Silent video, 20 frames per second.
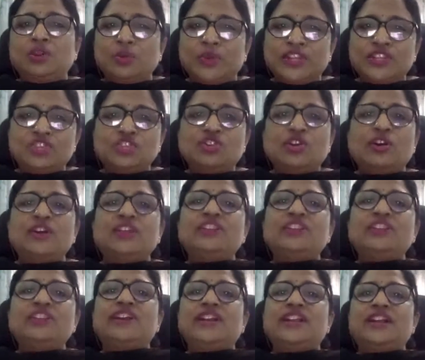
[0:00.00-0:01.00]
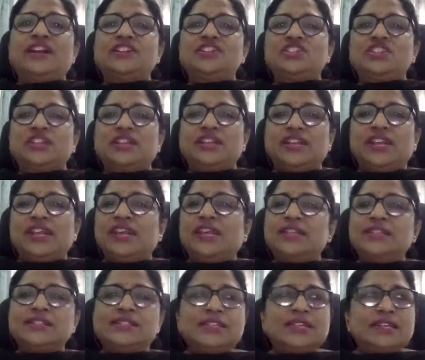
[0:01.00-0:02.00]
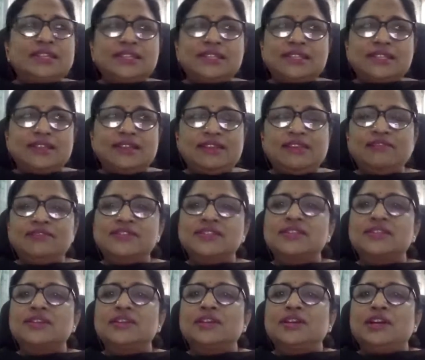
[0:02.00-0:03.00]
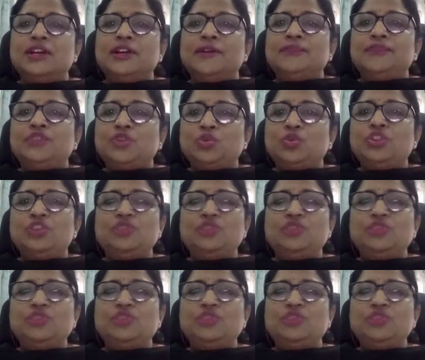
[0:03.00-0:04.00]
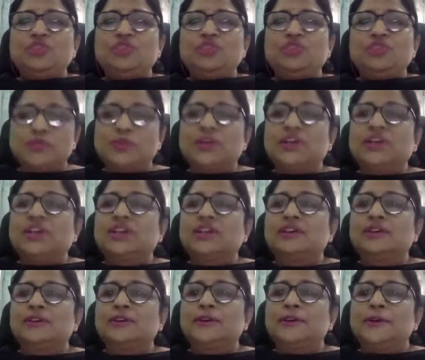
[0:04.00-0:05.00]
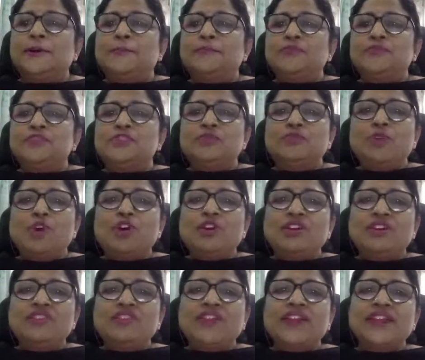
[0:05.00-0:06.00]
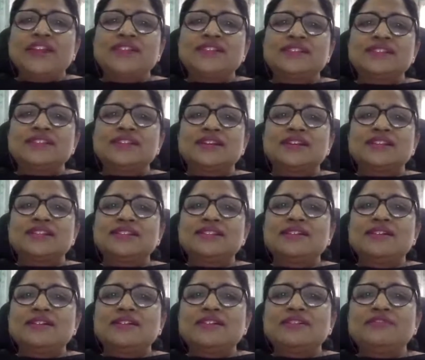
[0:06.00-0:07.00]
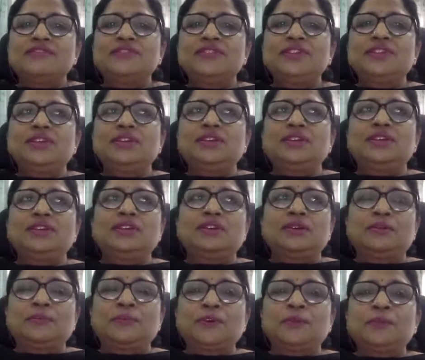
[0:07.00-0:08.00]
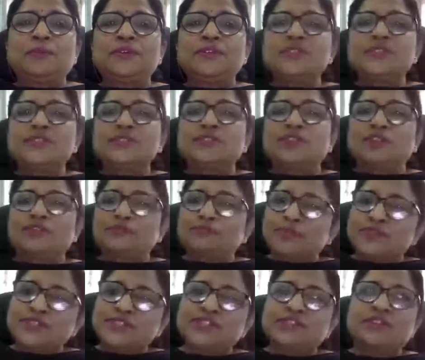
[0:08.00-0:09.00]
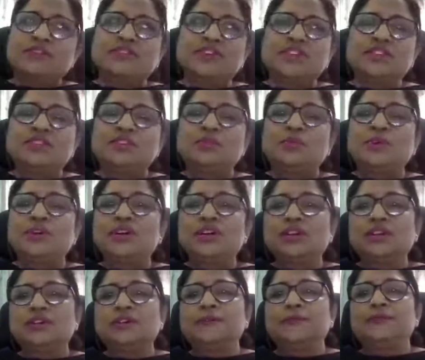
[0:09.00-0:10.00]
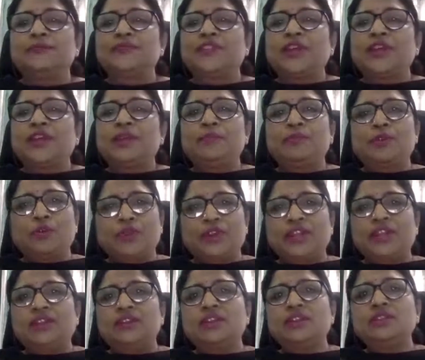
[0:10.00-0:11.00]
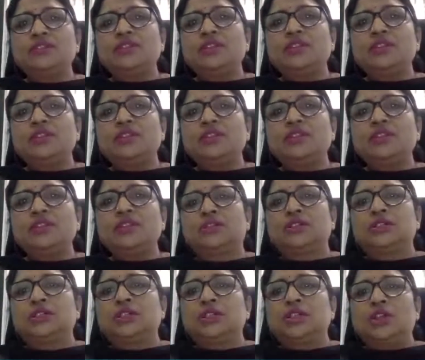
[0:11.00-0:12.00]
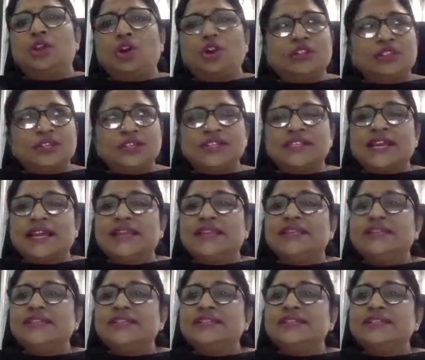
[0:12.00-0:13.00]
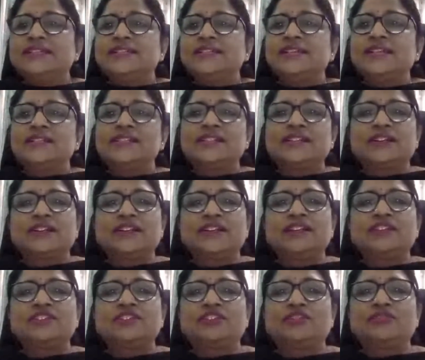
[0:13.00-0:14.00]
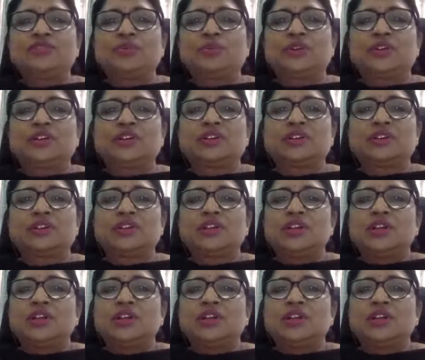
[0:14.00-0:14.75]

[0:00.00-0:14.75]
to enjoy the financial gains he receives through the use of his work. So, moral rights serve the purpose of preserving the work and protecting the author's identity as the creator of the work.